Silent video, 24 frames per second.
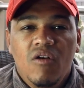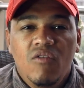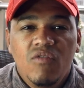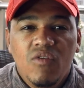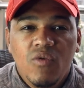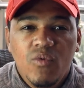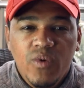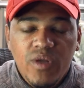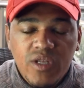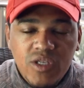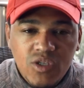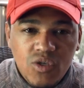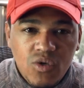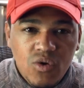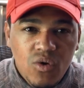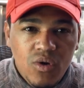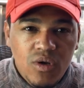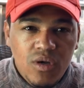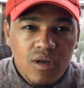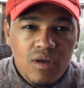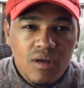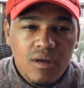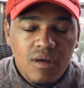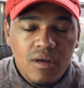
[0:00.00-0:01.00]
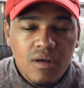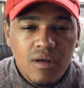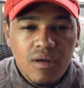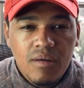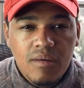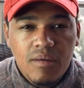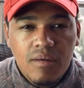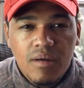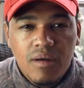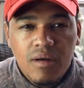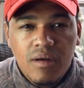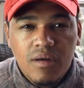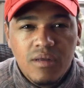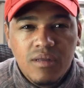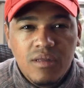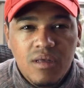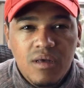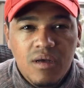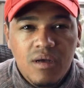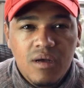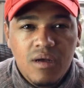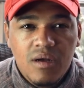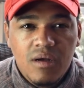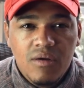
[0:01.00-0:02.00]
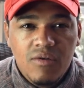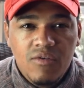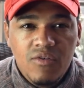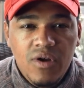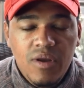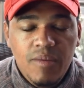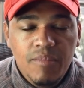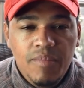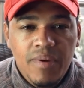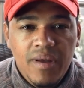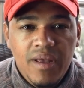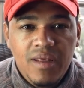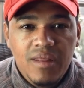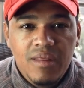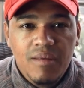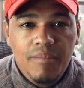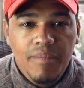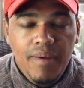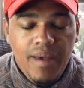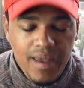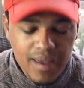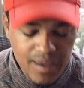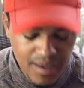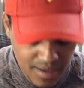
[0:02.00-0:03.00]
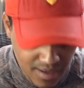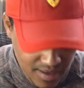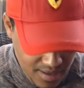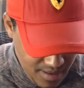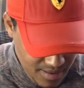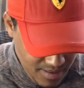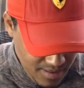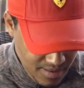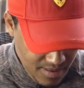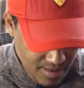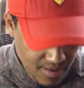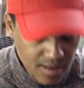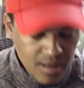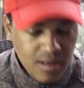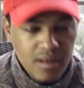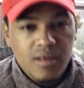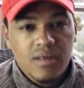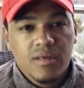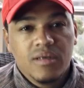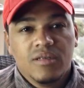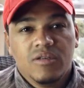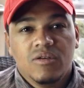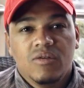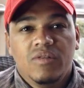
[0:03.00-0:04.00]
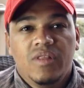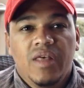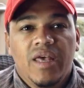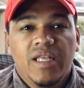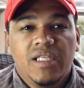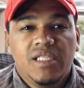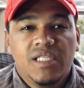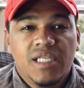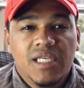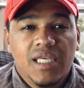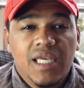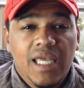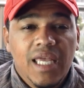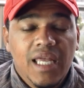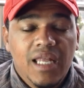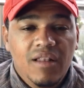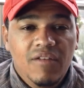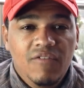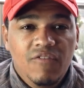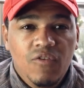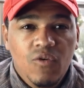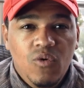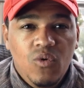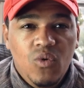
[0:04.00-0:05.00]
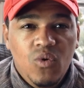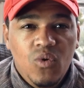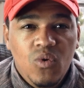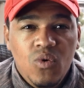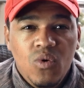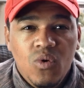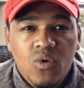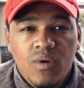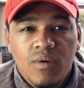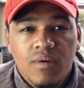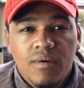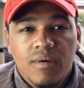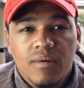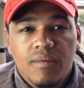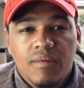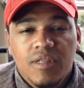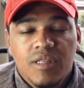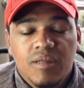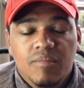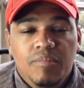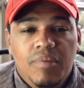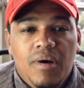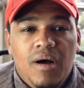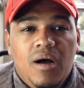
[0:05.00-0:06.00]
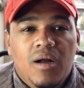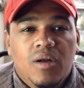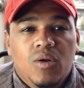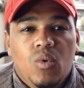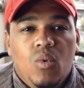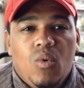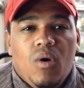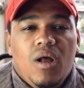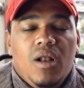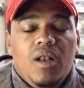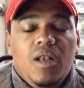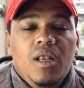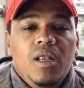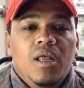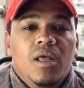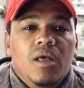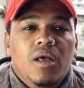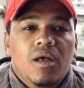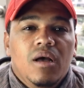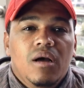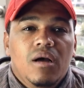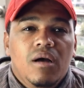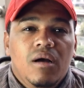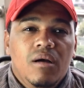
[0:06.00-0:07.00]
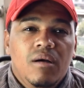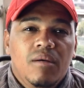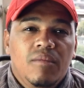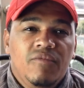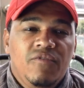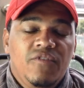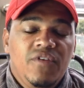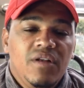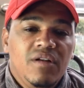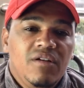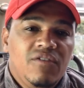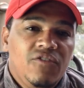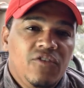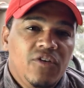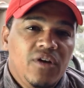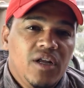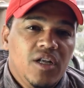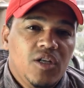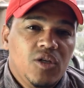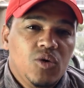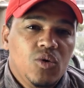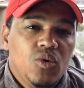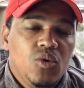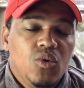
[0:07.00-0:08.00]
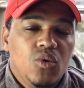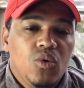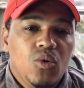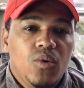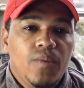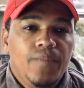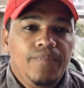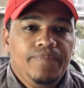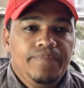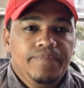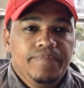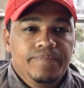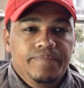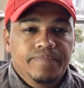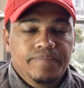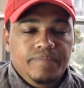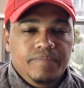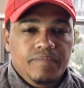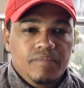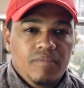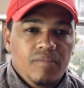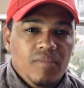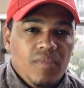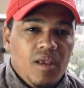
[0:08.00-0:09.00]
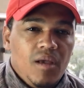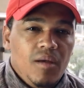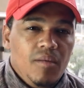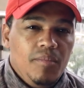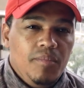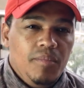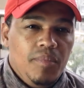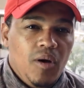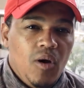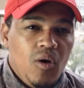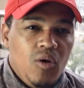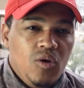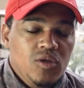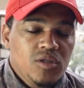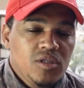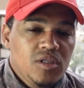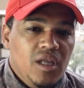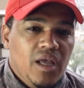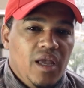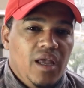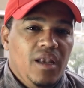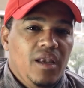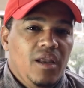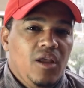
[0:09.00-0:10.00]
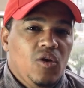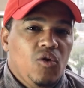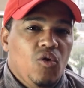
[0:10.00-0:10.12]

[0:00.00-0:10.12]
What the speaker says: over which you're gonna repay the bank. So that's it for part 1. Feel free to post any